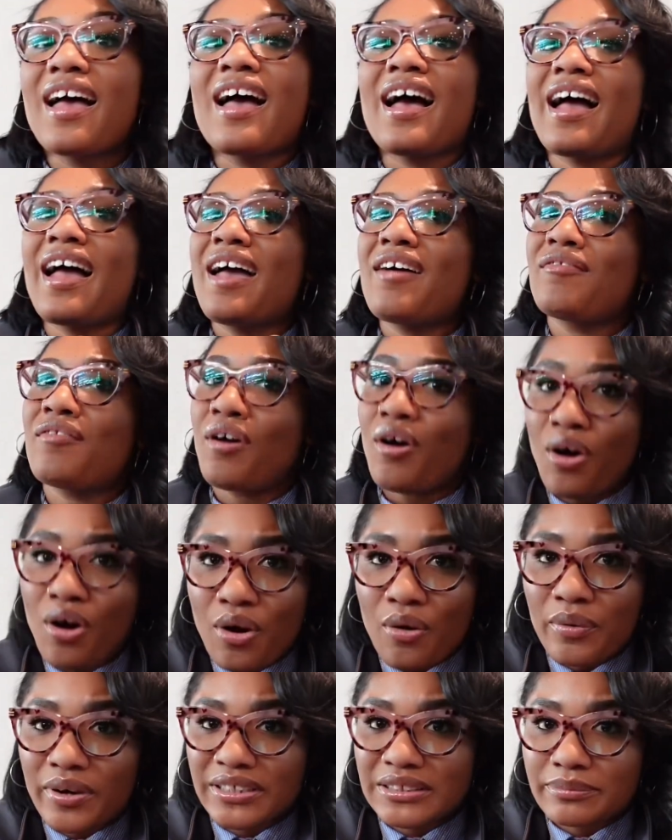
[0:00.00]
I have
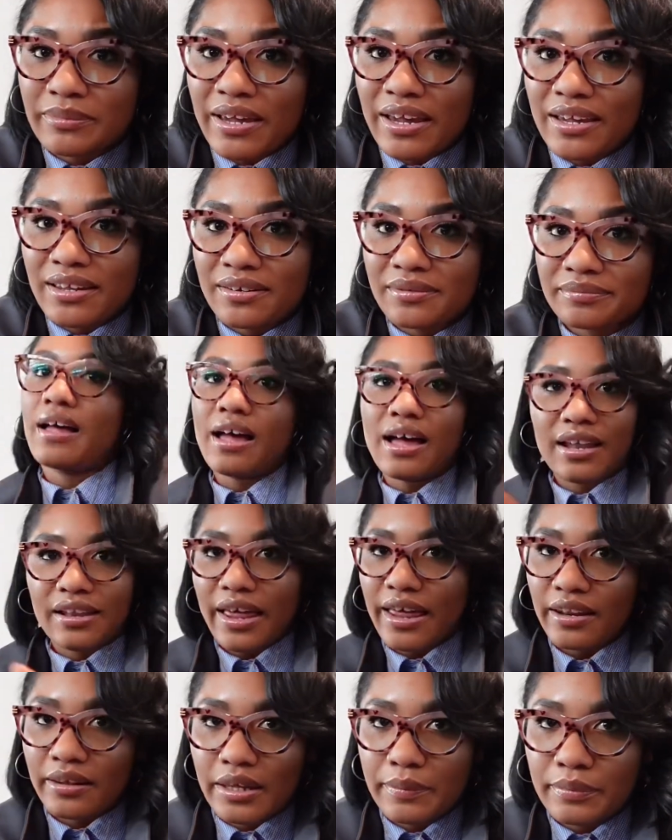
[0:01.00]
always made. A
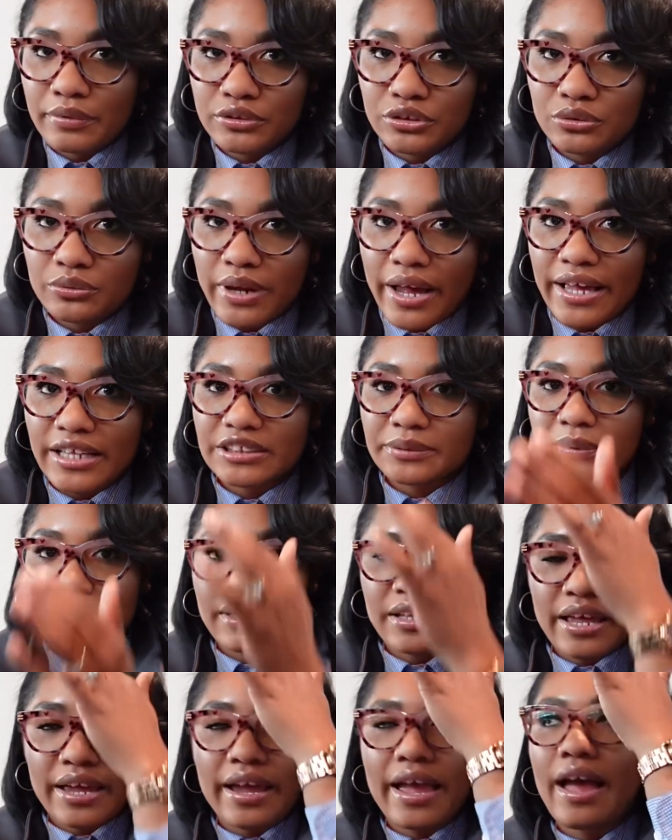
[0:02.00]
lot of people do ask me,
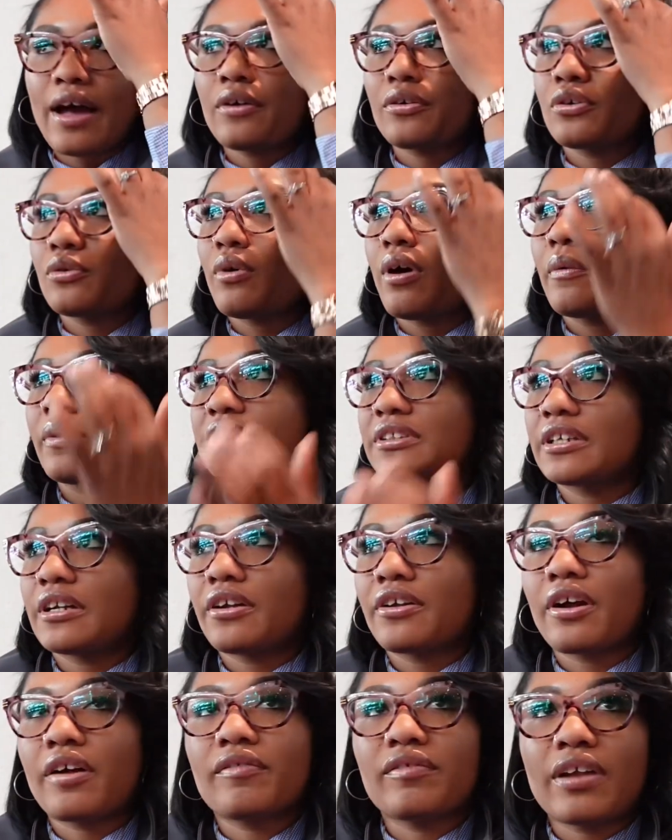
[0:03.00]
like, how do you always get on
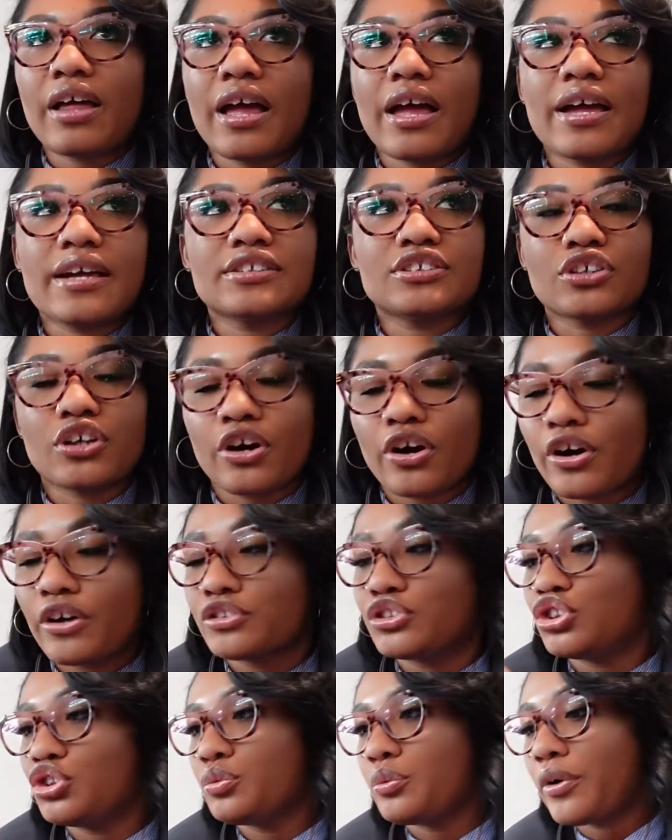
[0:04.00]
your flights, or
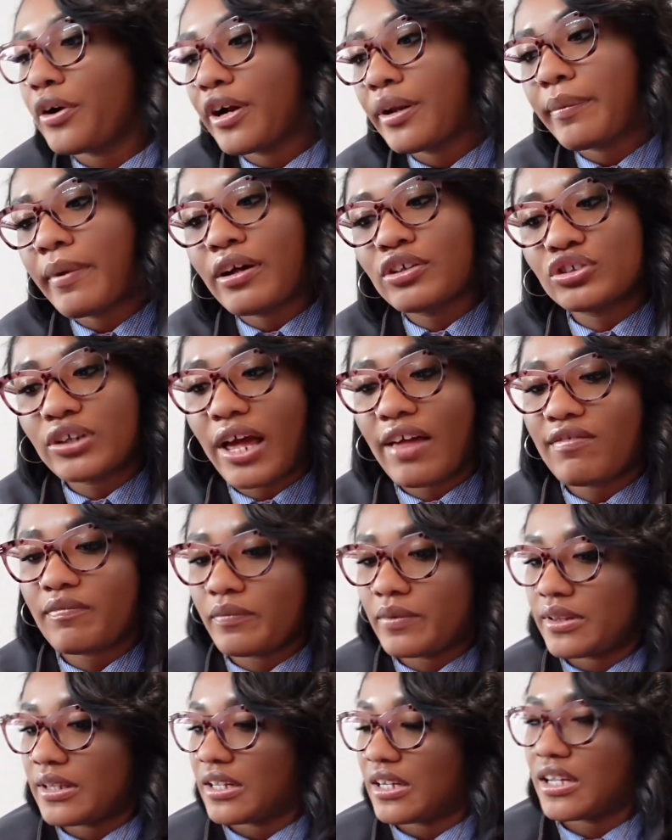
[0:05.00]
aren't you worried about traveling
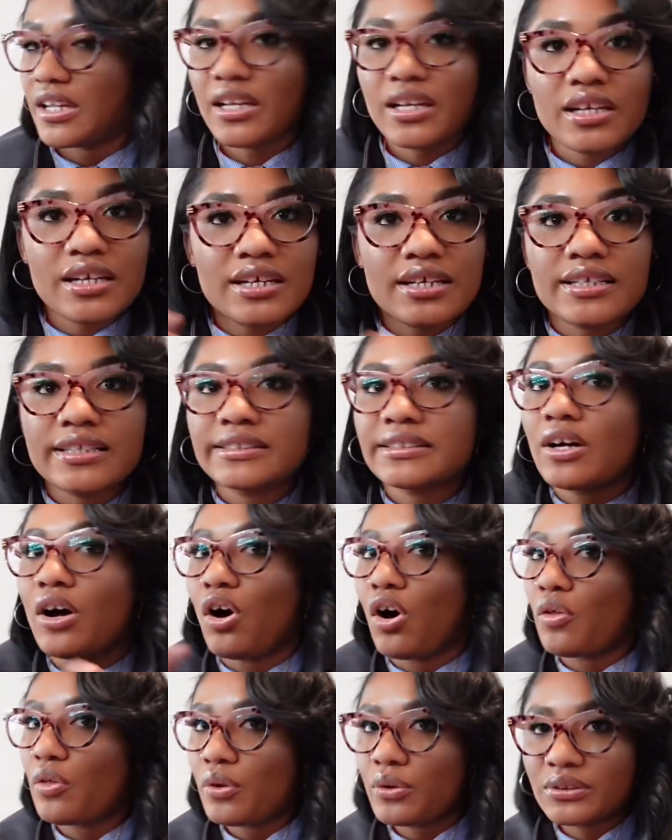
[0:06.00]
with the kids,
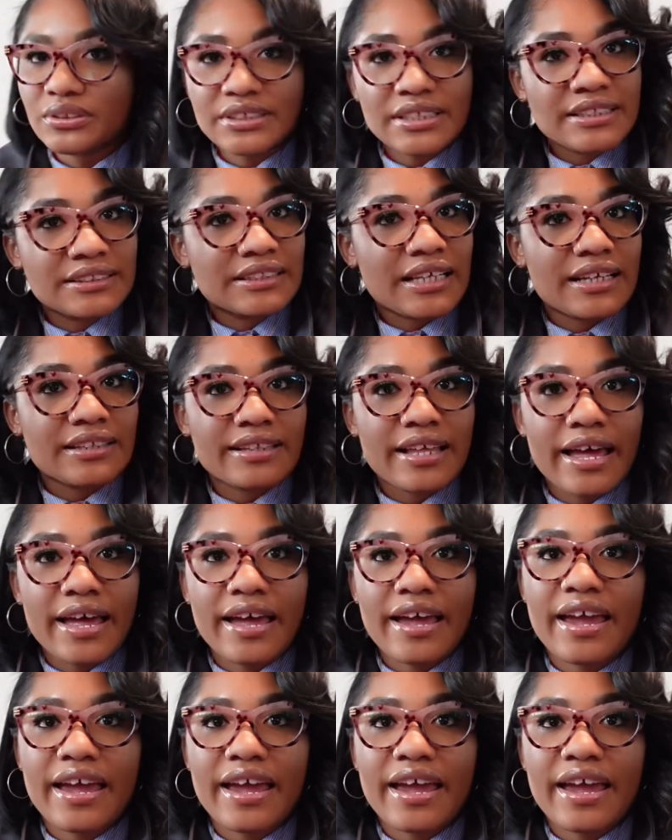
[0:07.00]
all those things like that.